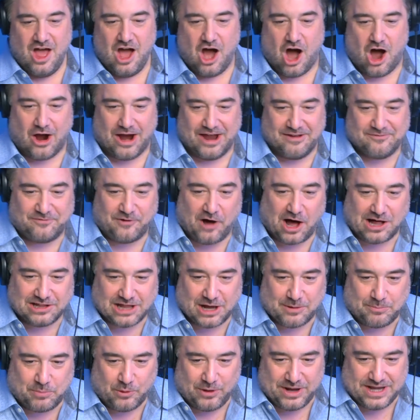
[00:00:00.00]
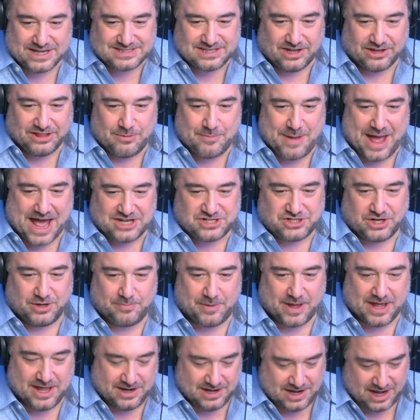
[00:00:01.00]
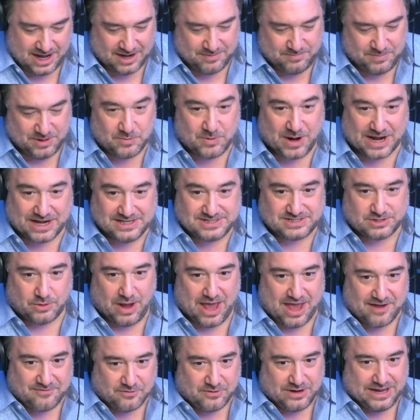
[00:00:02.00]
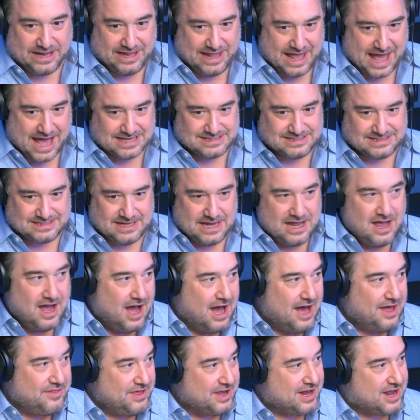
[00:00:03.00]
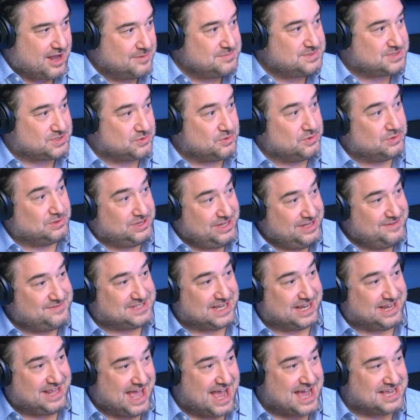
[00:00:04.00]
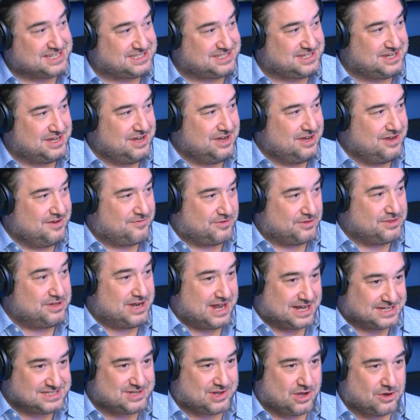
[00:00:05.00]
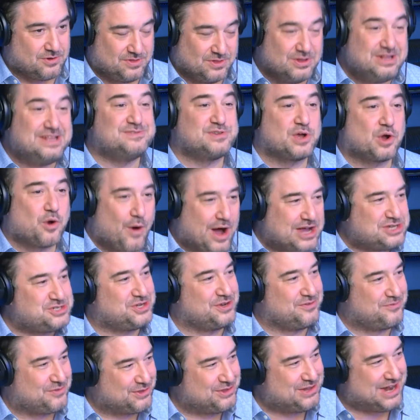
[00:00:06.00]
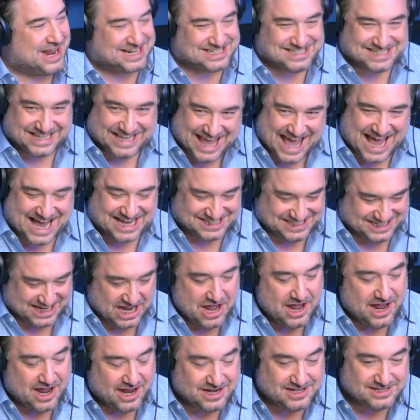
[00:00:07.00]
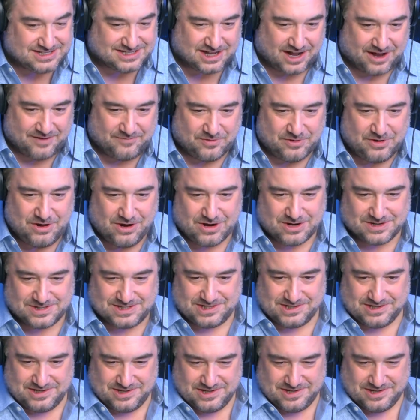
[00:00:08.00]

all right, Fall Out Boy is on the mashup, and and be ready. So every guest uh, that comes through leaves a guest for the next, or leaves a question, leaves a question for the next for, guest, yeah. and it's time for yours.